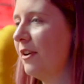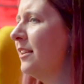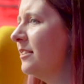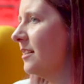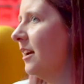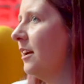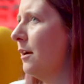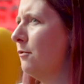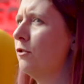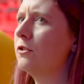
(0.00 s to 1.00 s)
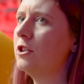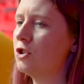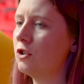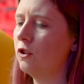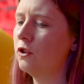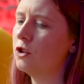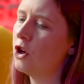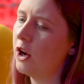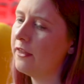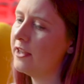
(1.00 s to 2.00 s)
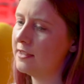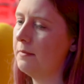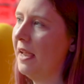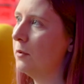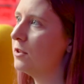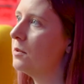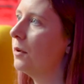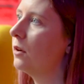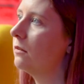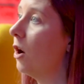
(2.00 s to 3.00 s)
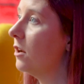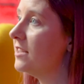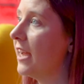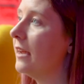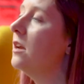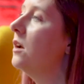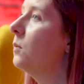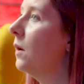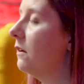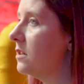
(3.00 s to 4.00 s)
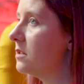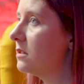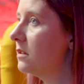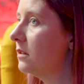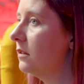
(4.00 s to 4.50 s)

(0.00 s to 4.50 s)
And on the show like this, I'm able to book holiday, whereas